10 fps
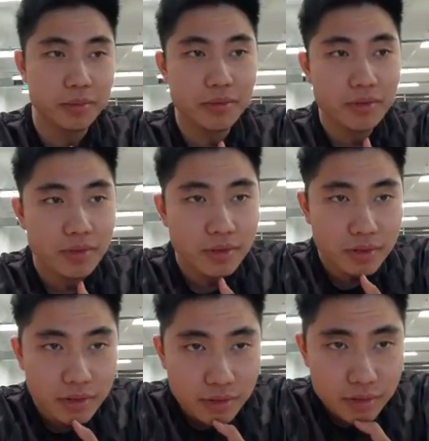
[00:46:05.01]
on
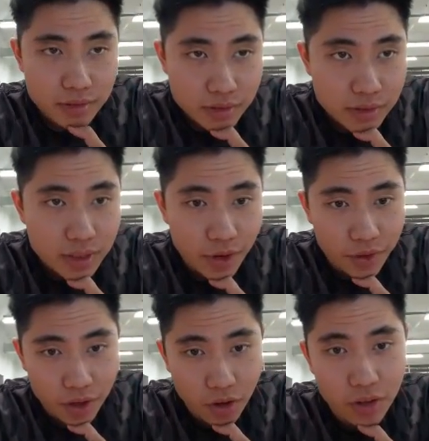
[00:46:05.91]

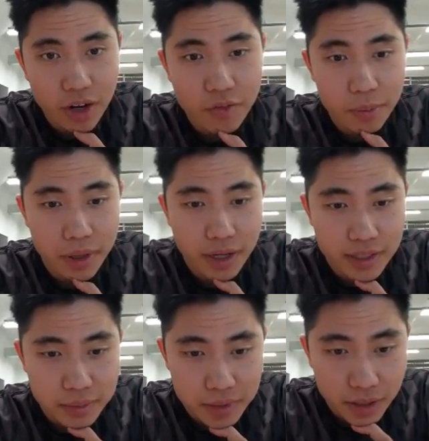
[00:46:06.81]
having an all nighter for my
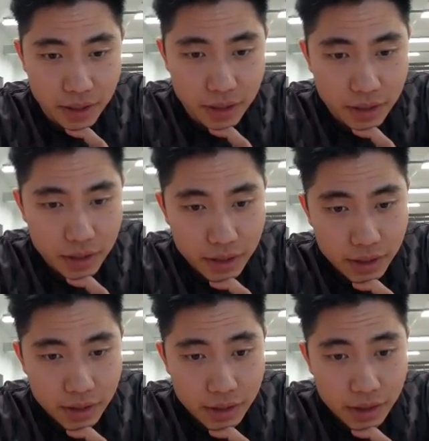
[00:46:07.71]
I'm sorry.
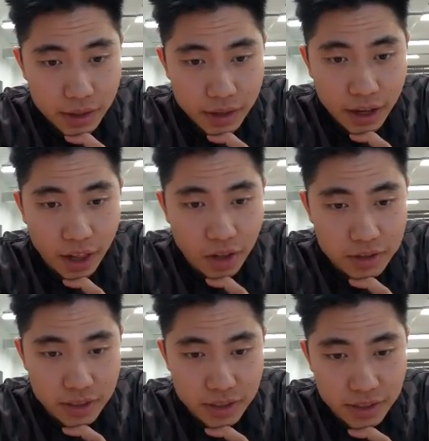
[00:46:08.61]
How
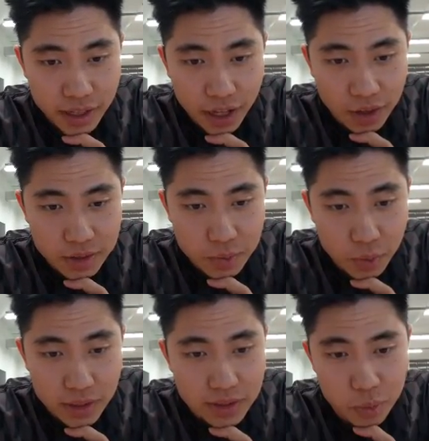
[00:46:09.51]
long did how long
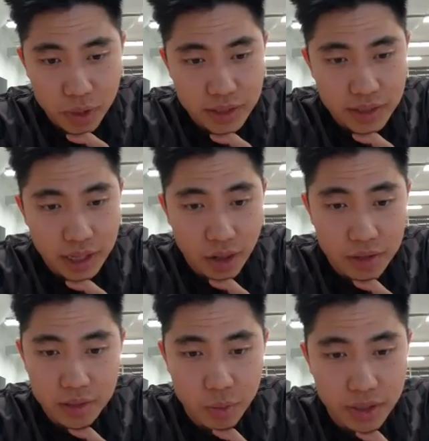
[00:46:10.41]
what what how
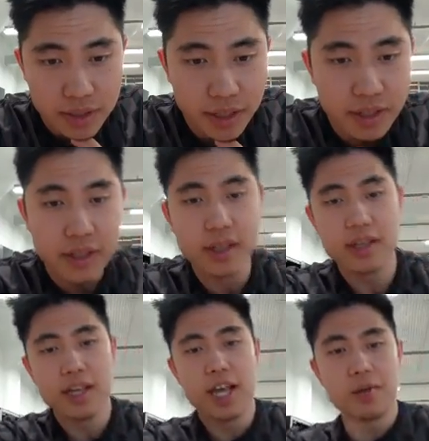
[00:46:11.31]
long did what take?
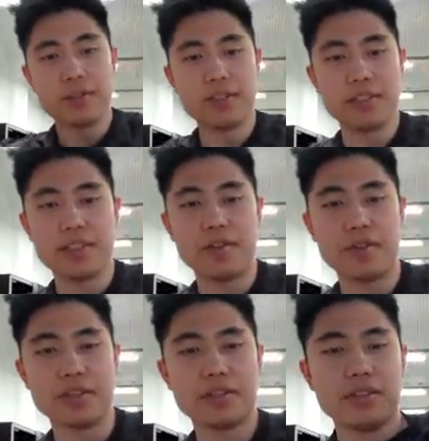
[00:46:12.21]
Ounces
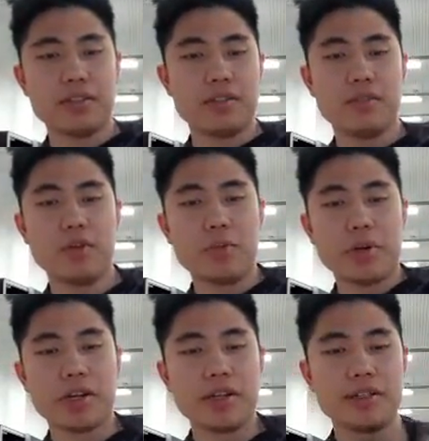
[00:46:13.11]
Stevens with
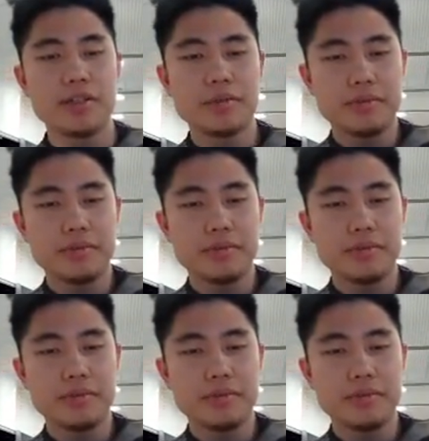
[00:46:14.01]
Marques.